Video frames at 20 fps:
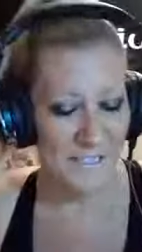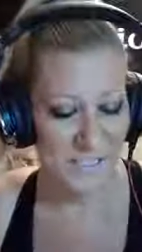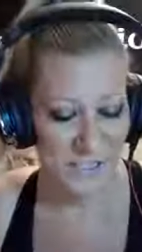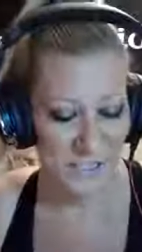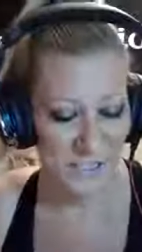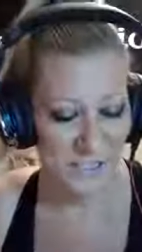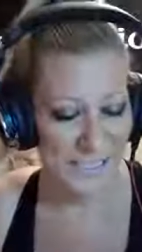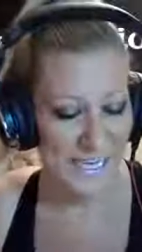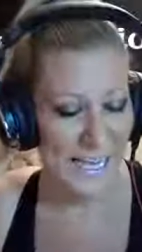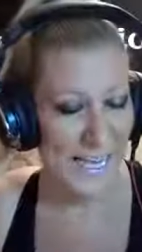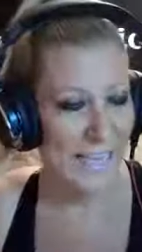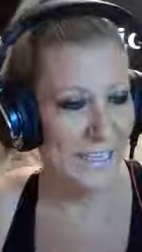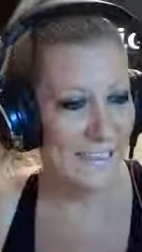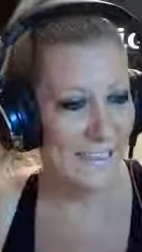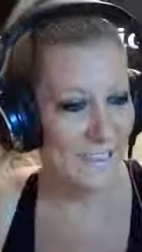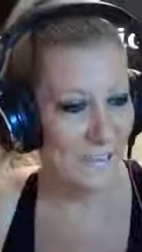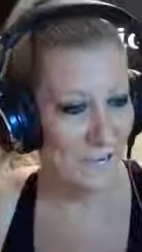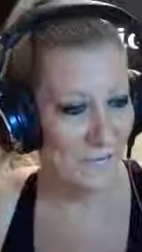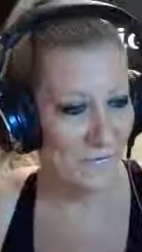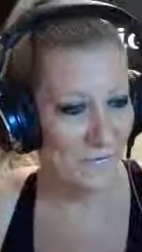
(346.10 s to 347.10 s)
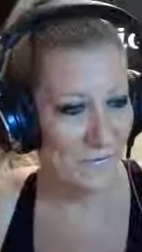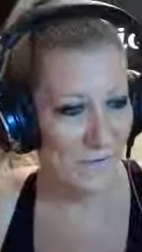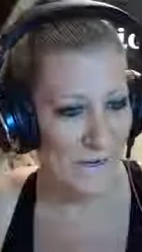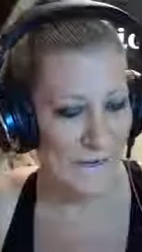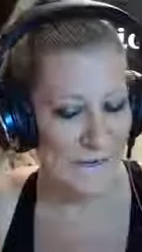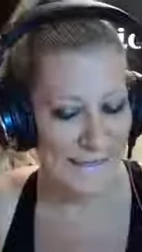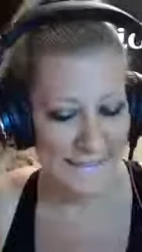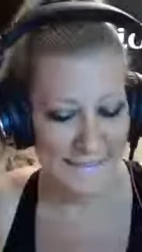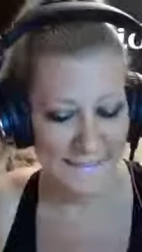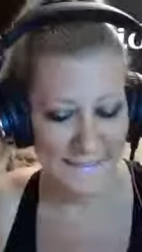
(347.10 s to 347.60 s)
sure he had a little
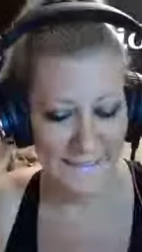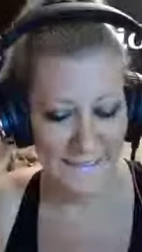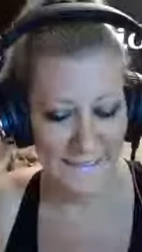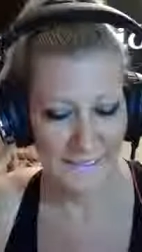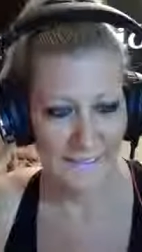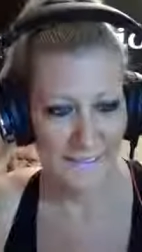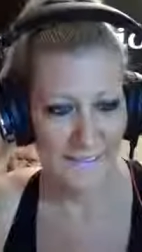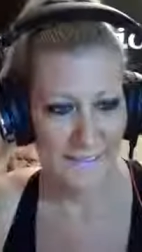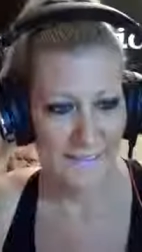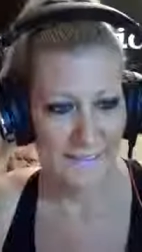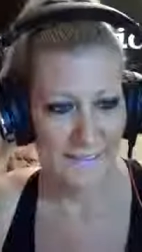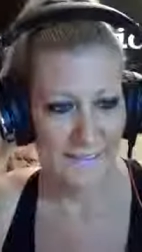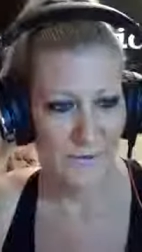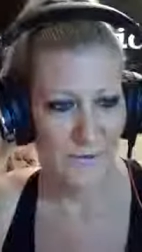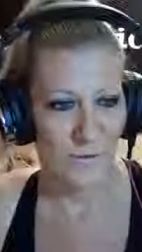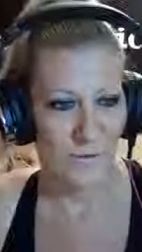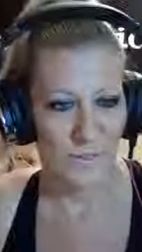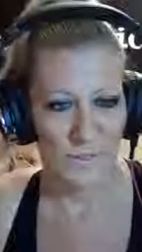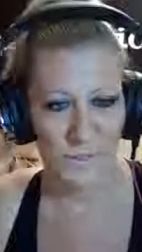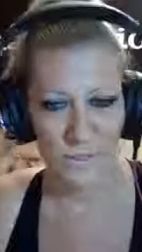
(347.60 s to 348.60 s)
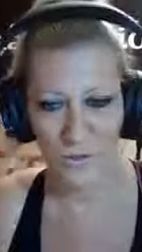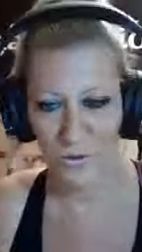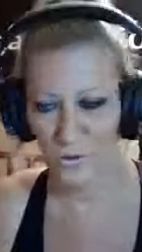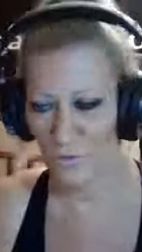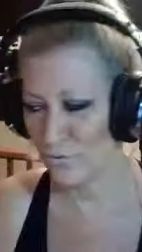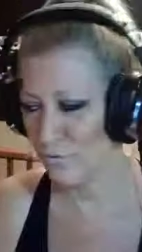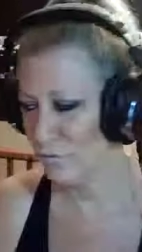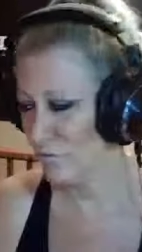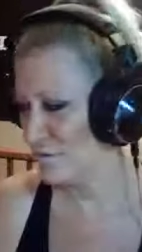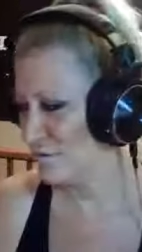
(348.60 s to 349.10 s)
friend or two.
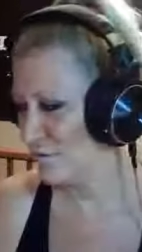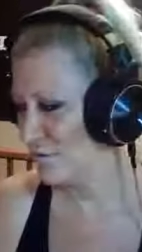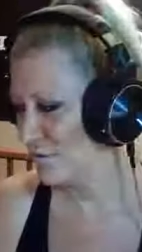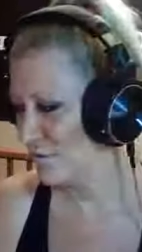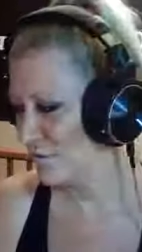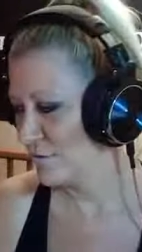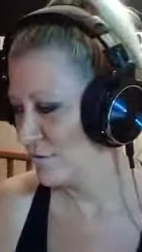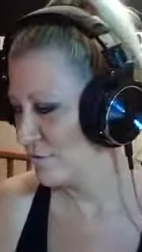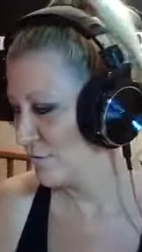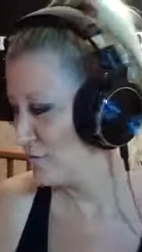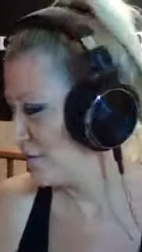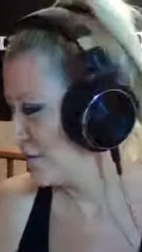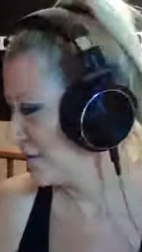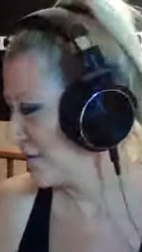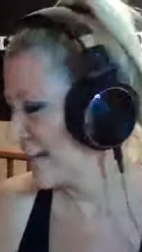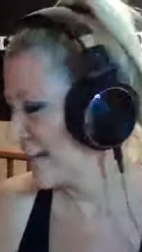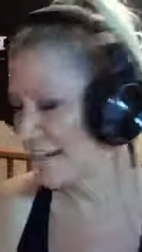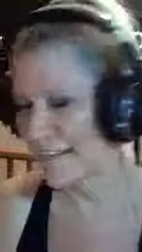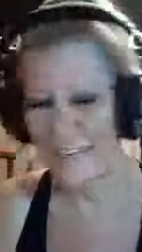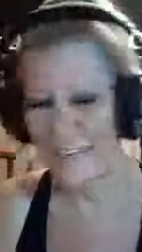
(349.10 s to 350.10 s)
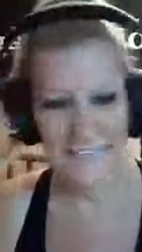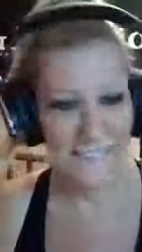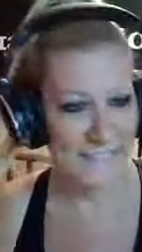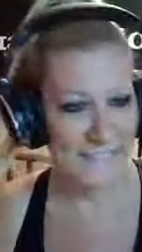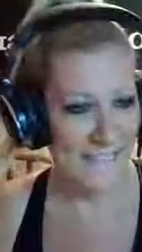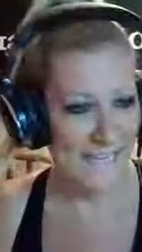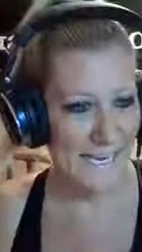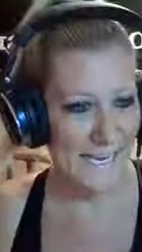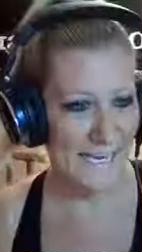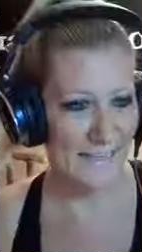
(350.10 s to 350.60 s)
Okay, he has
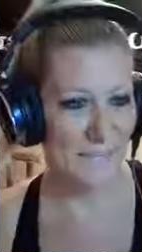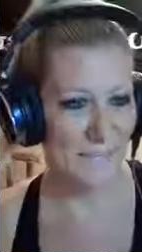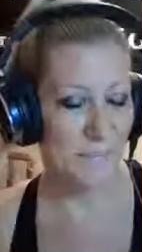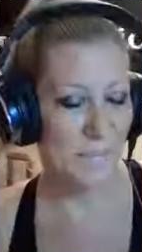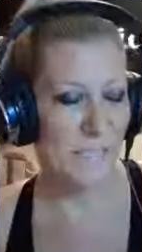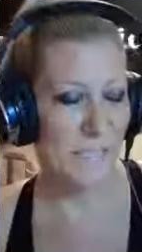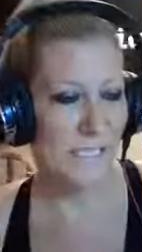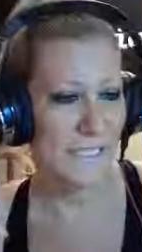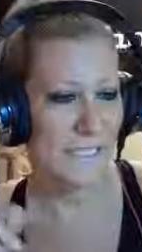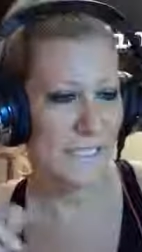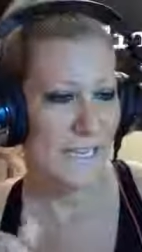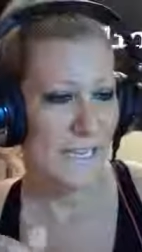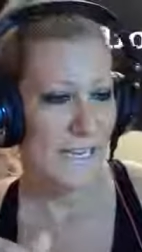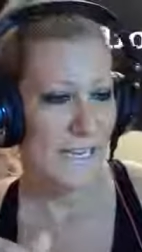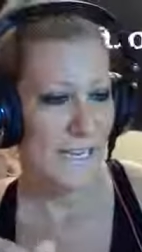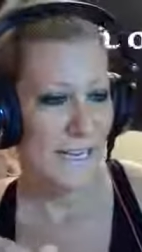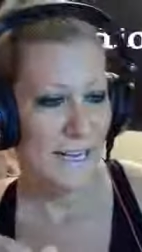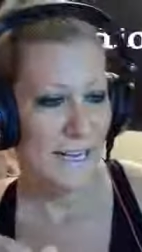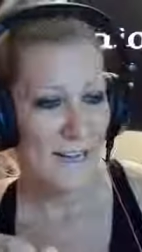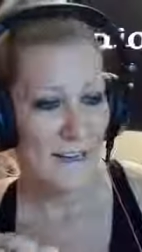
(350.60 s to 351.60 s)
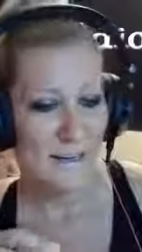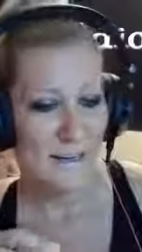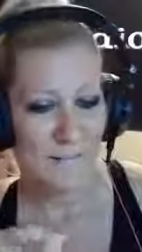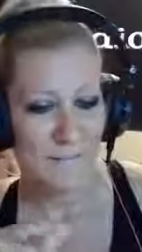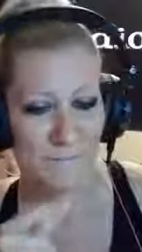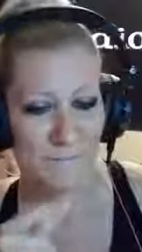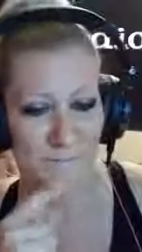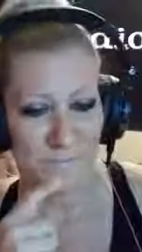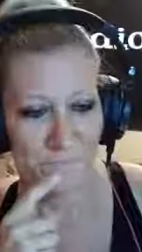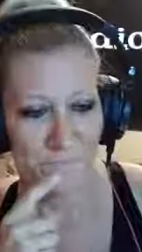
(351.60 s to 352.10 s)
ten, but
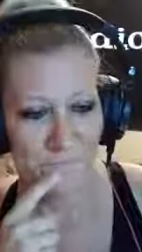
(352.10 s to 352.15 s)
um,